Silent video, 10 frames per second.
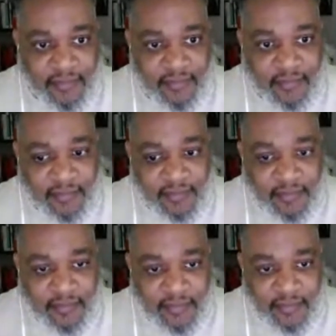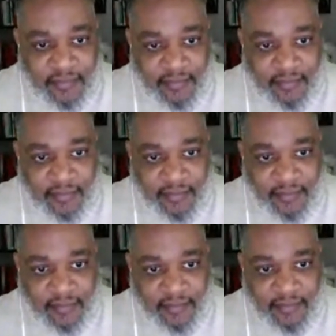
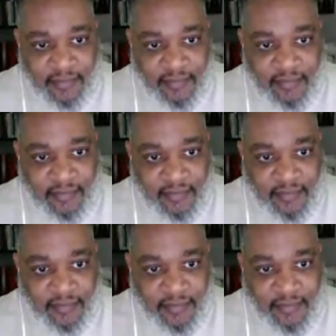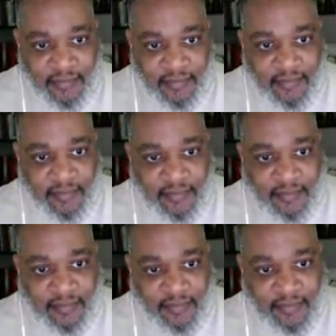
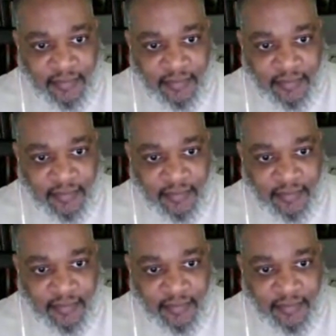[no speech]